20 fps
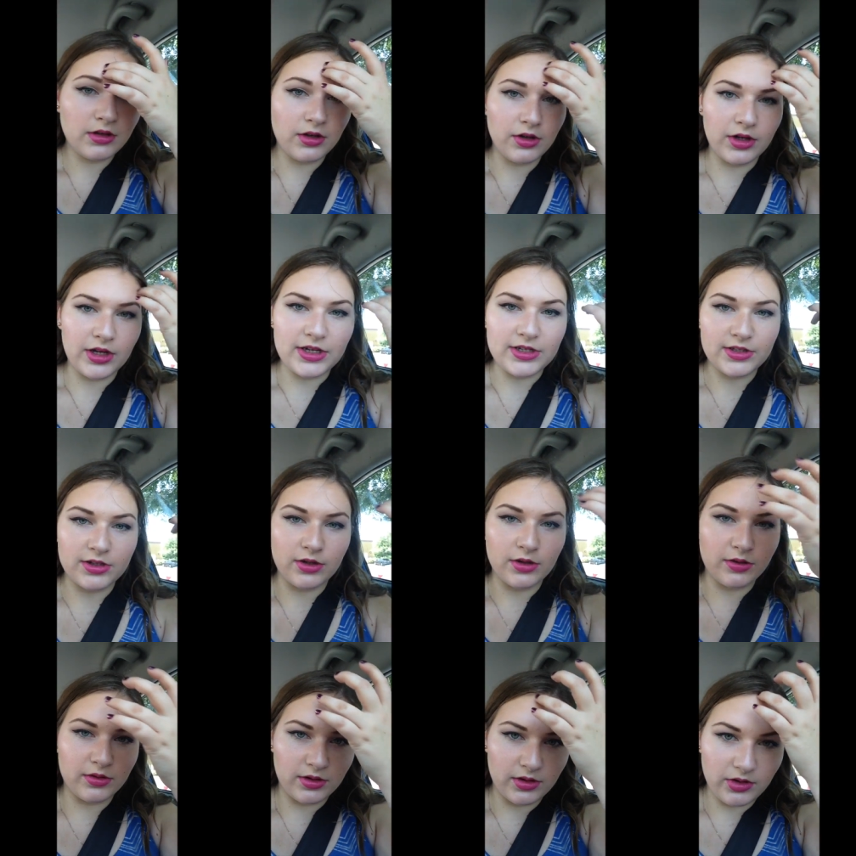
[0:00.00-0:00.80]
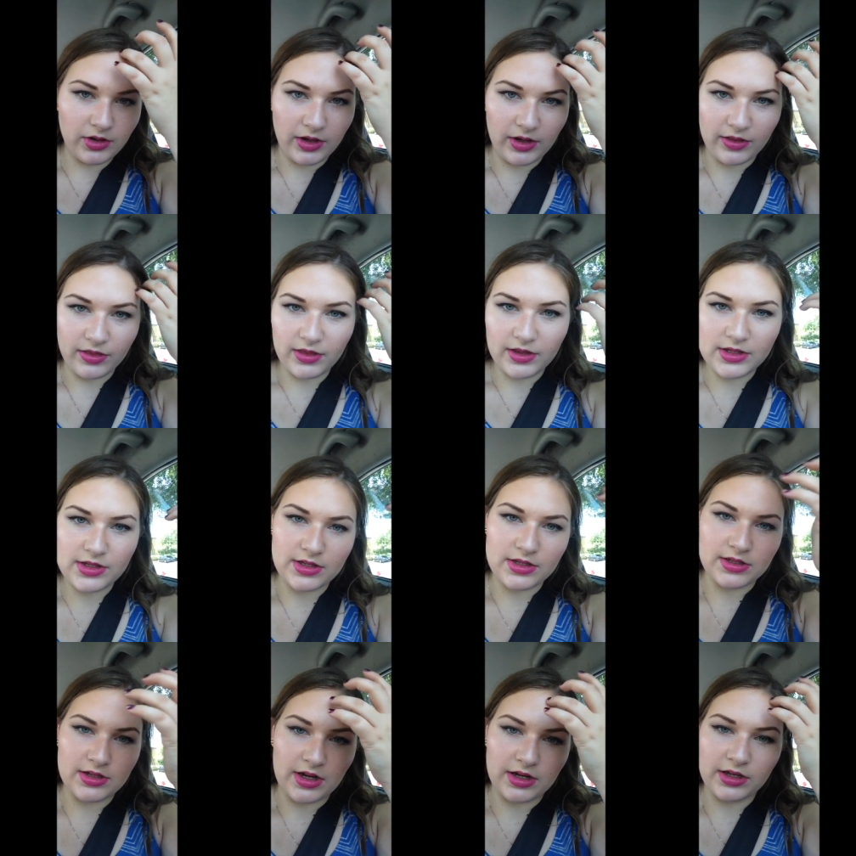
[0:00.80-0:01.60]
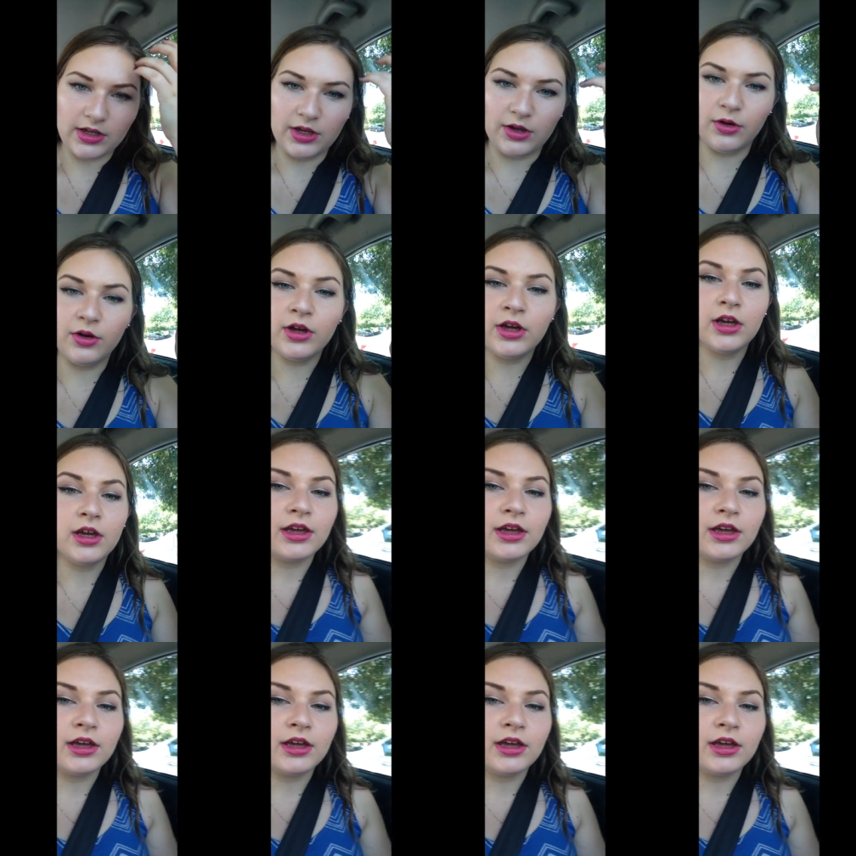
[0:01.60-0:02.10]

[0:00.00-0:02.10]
Okay, this is not cute.